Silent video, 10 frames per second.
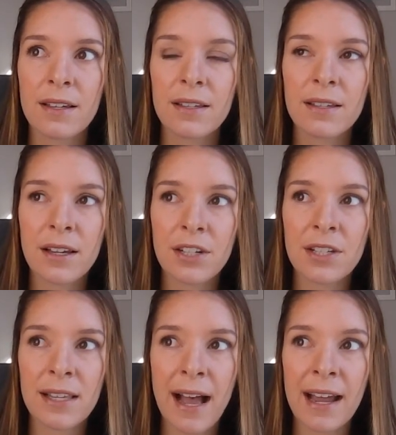such a
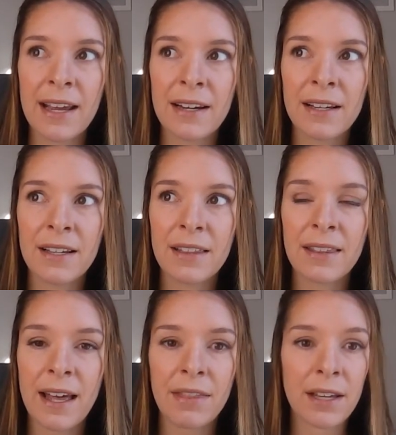sign
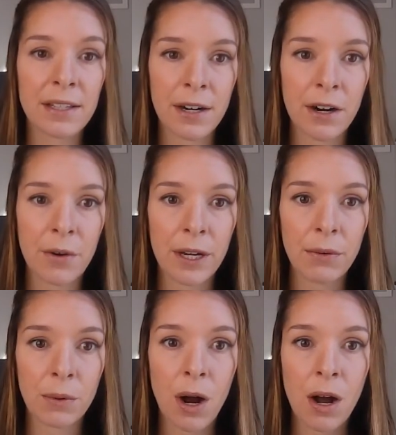that things are going
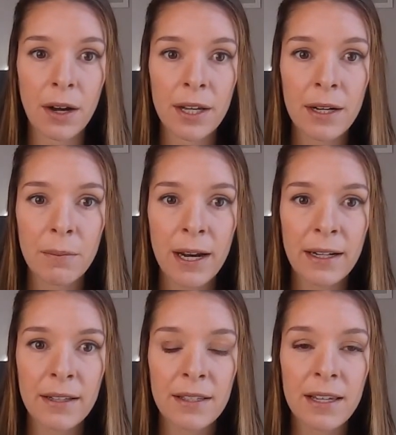wrong in a
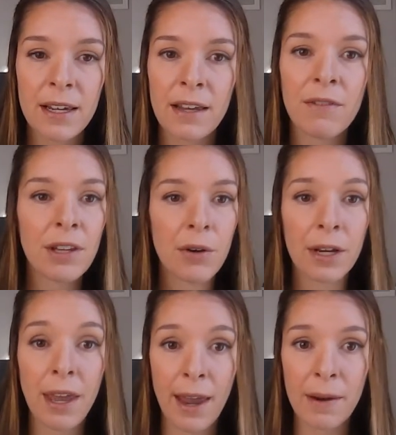pregnancy, even though
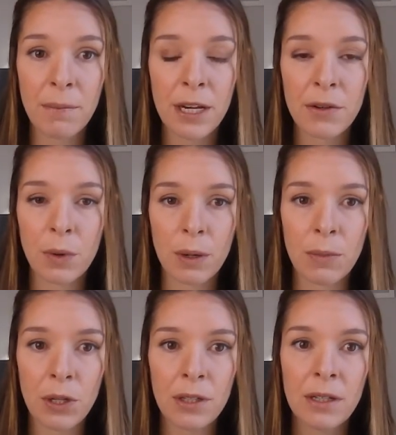it can be
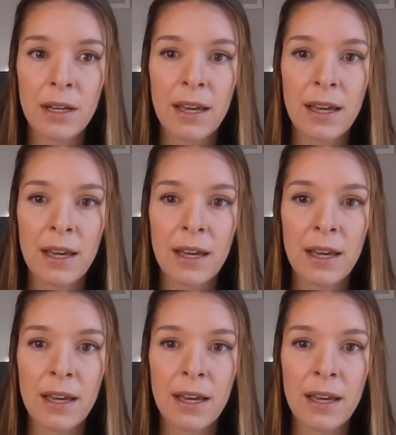normal.